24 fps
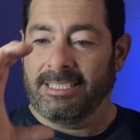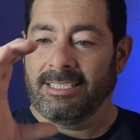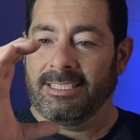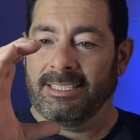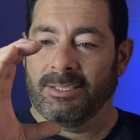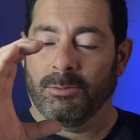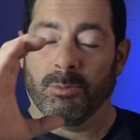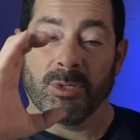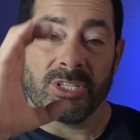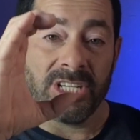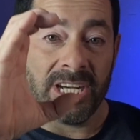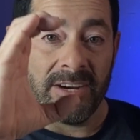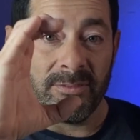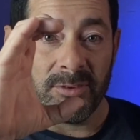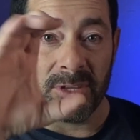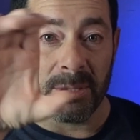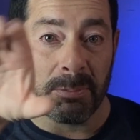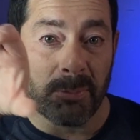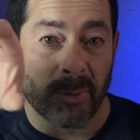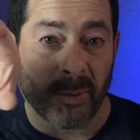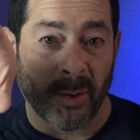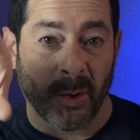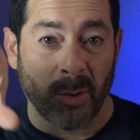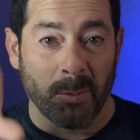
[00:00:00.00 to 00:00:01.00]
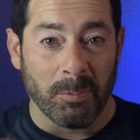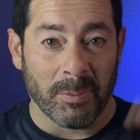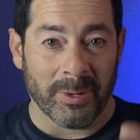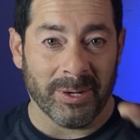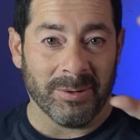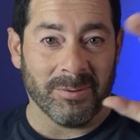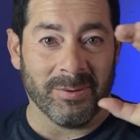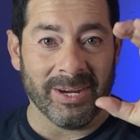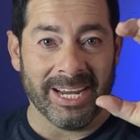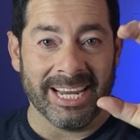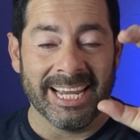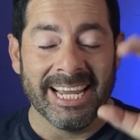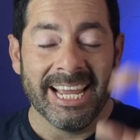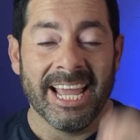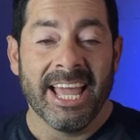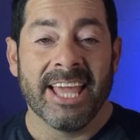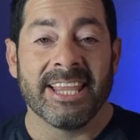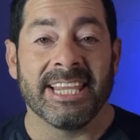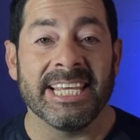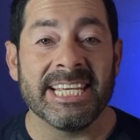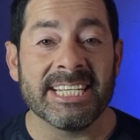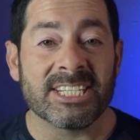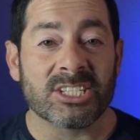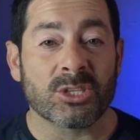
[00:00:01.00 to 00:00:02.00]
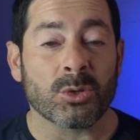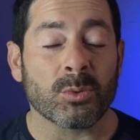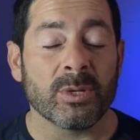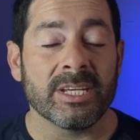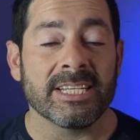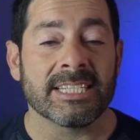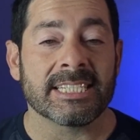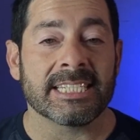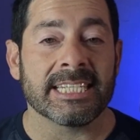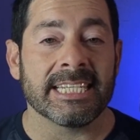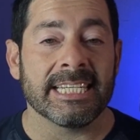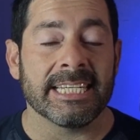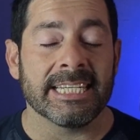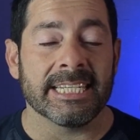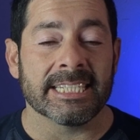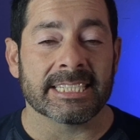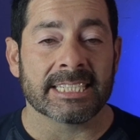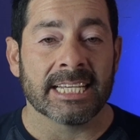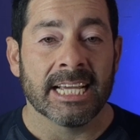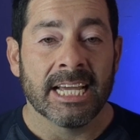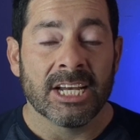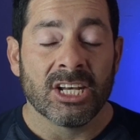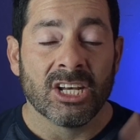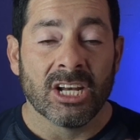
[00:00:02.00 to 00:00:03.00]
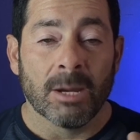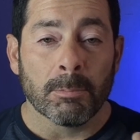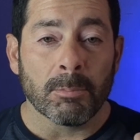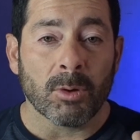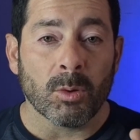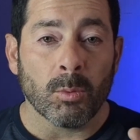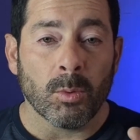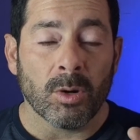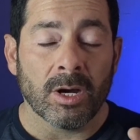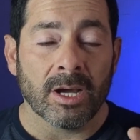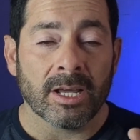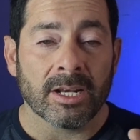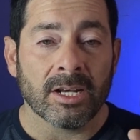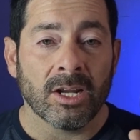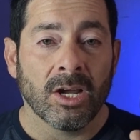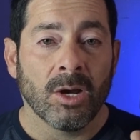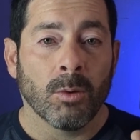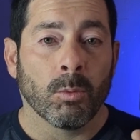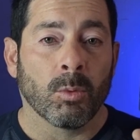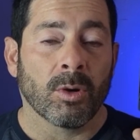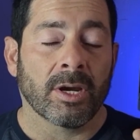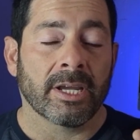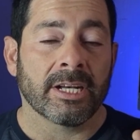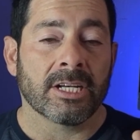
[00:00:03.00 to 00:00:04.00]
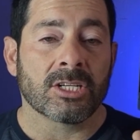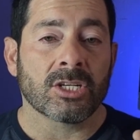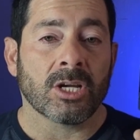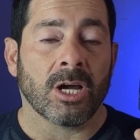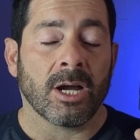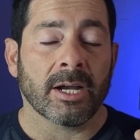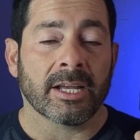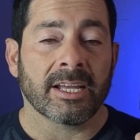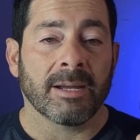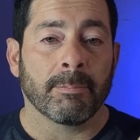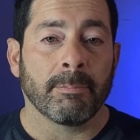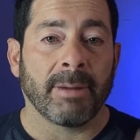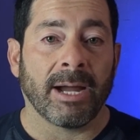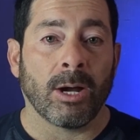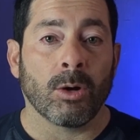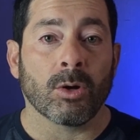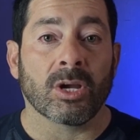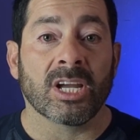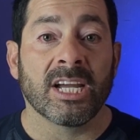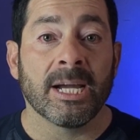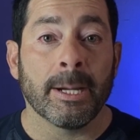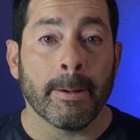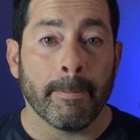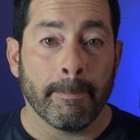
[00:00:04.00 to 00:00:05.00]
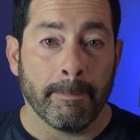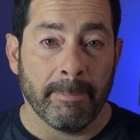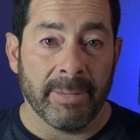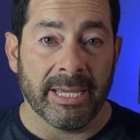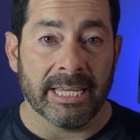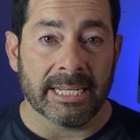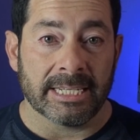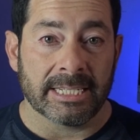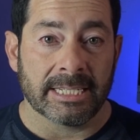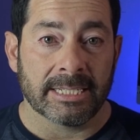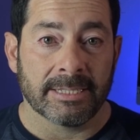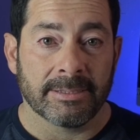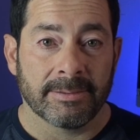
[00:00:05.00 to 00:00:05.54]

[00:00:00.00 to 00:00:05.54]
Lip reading: Whichever the appropriate way. These 3 C's. Number 1, we're going to talk about commit.